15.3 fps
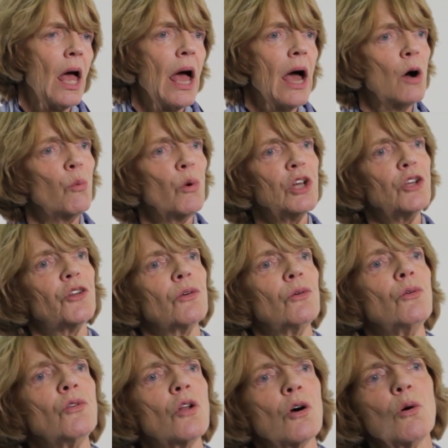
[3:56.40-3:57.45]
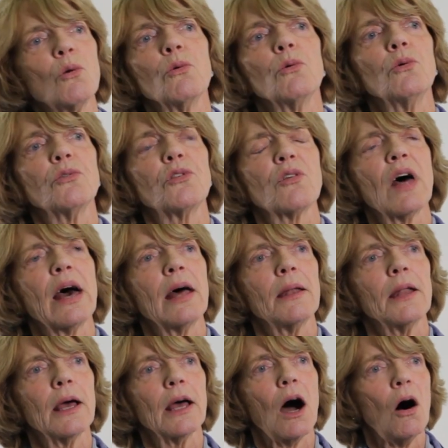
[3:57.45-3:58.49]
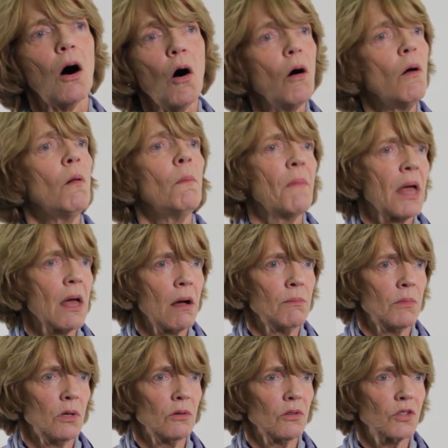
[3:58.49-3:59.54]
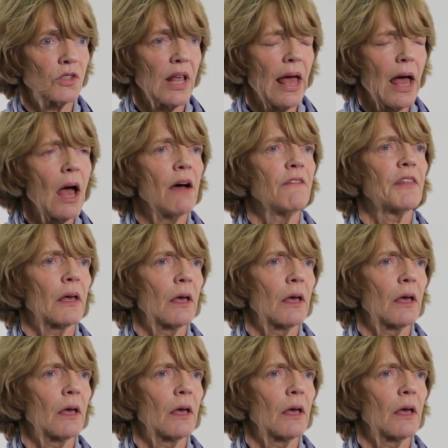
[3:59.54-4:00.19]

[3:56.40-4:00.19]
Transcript: And we do know that all mammals have the